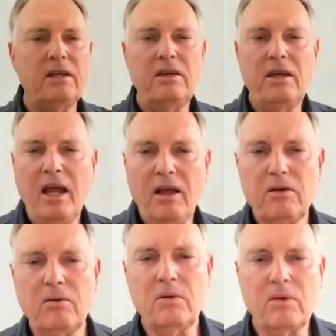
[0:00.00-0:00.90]

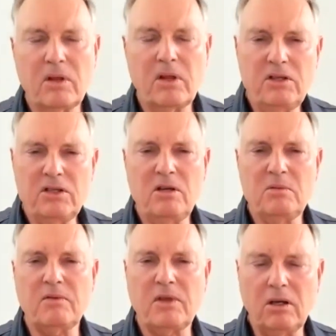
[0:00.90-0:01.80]
now in
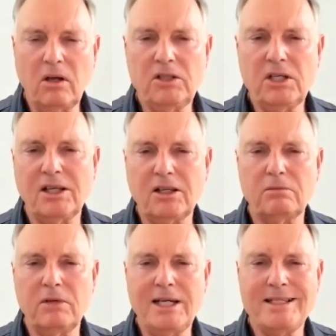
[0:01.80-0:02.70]
terms of the logic and the
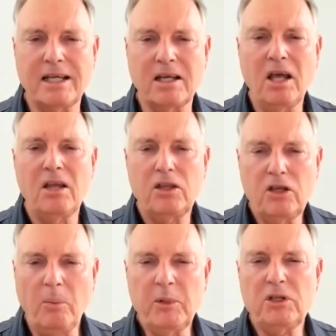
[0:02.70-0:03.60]
reasoning,
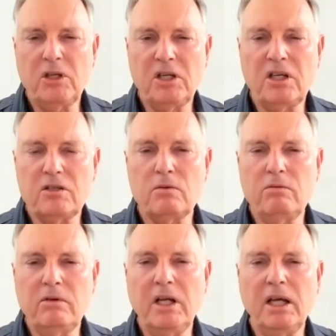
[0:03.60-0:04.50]
the opportunities
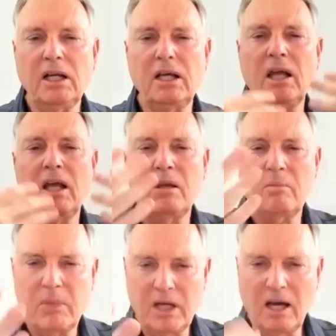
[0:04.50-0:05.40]
really
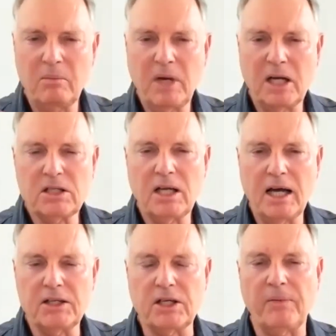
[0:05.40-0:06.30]
become much
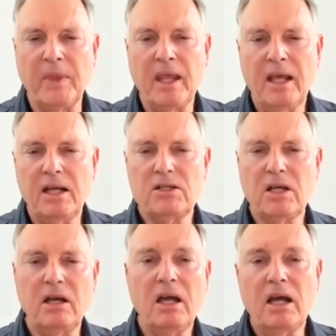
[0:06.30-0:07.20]
larger. And
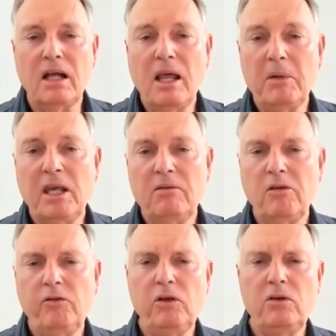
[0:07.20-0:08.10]
so let me give
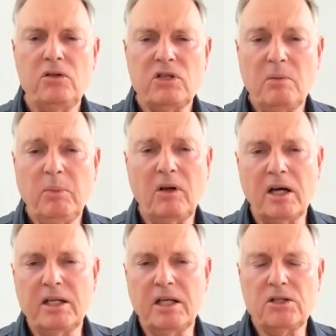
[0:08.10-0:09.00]
you a few simple
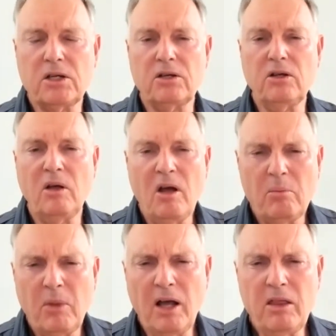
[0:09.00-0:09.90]
ideas you could do.
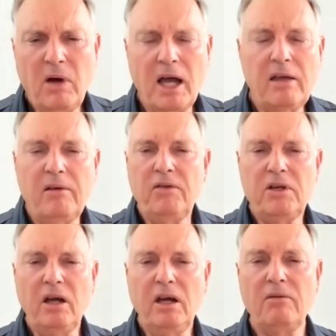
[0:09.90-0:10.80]
By the way, if you
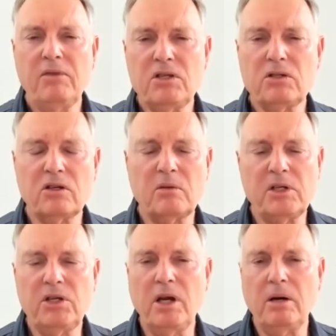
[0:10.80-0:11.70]
don't have this sort of
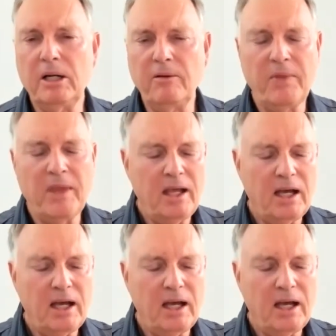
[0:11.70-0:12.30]
material,